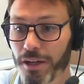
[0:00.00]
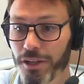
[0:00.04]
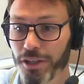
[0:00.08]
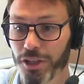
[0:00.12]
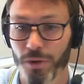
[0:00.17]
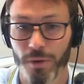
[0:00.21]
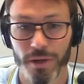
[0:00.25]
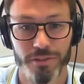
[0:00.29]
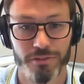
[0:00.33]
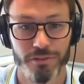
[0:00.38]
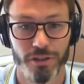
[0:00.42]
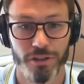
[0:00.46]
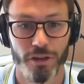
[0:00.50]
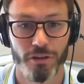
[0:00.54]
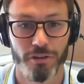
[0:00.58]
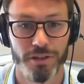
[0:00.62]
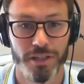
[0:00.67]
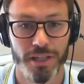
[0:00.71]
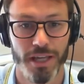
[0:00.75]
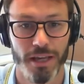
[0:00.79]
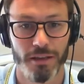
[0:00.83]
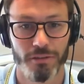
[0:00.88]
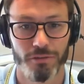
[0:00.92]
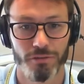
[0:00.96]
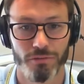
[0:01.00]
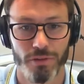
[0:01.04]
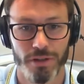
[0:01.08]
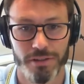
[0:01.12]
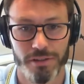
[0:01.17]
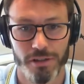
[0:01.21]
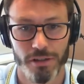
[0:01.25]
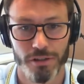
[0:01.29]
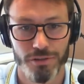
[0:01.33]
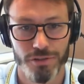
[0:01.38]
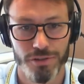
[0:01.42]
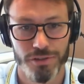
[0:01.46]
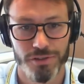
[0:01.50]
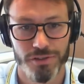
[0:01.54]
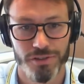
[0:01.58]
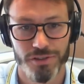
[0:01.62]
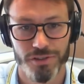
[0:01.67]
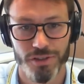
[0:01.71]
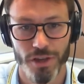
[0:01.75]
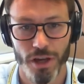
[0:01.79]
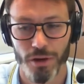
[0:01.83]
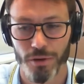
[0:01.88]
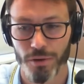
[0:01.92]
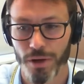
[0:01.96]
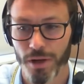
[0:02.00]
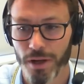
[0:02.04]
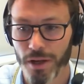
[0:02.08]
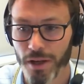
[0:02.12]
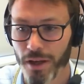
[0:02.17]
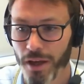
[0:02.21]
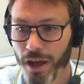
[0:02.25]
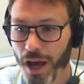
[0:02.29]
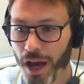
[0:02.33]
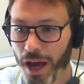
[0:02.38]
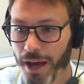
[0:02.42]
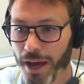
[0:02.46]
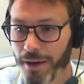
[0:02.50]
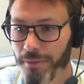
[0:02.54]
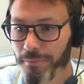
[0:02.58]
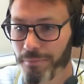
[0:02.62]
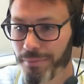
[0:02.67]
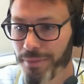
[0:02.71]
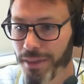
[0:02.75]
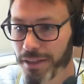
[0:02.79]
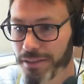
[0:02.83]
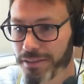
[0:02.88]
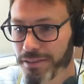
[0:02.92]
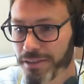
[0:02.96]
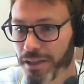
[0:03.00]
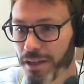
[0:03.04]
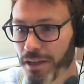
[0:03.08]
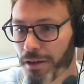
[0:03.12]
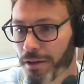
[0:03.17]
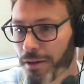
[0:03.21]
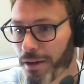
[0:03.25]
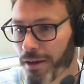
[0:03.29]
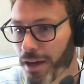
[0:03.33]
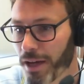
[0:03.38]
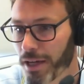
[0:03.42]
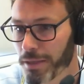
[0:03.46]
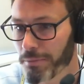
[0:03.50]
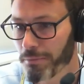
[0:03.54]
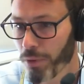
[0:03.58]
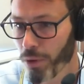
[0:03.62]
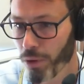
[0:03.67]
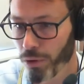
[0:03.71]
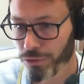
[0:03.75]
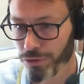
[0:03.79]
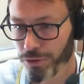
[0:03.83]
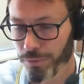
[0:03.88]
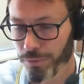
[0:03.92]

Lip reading: UN Security Council resolutions. So that's an important